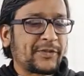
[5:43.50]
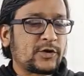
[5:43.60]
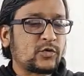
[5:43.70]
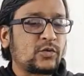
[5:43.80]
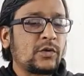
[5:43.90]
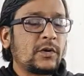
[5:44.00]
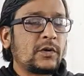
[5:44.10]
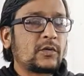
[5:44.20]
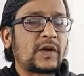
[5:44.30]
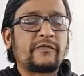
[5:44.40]

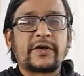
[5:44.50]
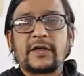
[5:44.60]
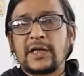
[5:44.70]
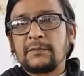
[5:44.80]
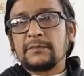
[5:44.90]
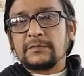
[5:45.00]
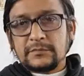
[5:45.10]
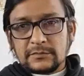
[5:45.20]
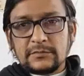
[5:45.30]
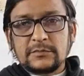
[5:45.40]
to qualify a
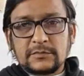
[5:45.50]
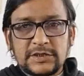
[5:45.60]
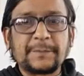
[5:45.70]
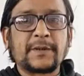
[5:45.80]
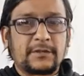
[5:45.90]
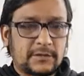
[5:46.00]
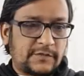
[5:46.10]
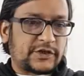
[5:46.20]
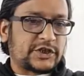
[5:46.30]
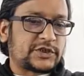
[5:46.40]
simple
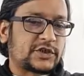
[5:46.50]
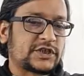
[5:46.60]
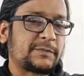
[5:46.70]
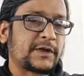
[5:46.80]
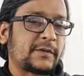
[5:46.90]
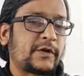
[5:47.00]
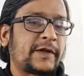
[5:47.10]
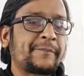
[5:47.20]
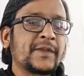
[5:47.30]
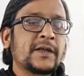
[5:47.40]
conversation or simple
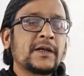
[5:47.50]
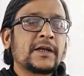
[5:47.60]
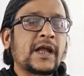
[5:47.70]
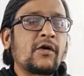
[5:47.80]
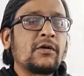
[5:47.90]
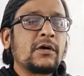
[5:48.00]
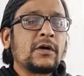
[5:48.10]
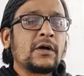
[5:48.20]
communication. Now,